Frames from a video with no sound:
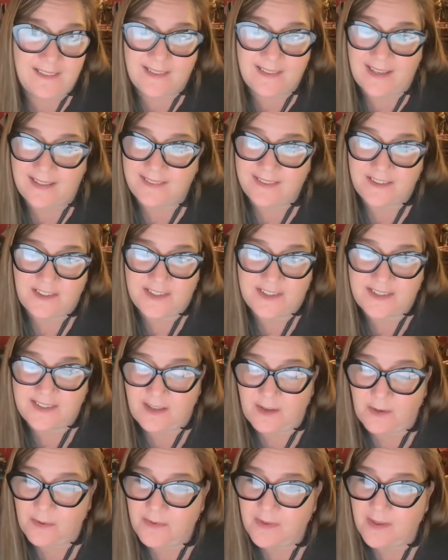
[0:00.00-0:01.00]
That's just
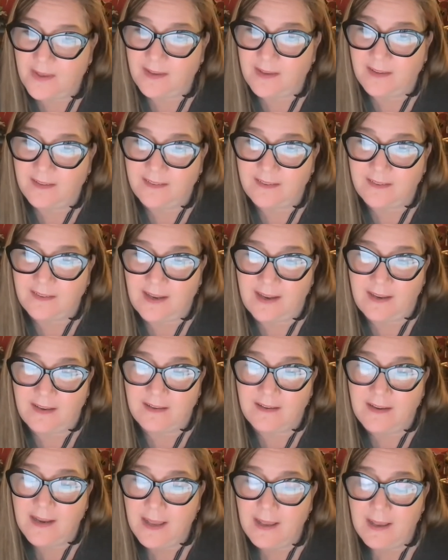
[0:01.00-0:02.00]
another thing is, and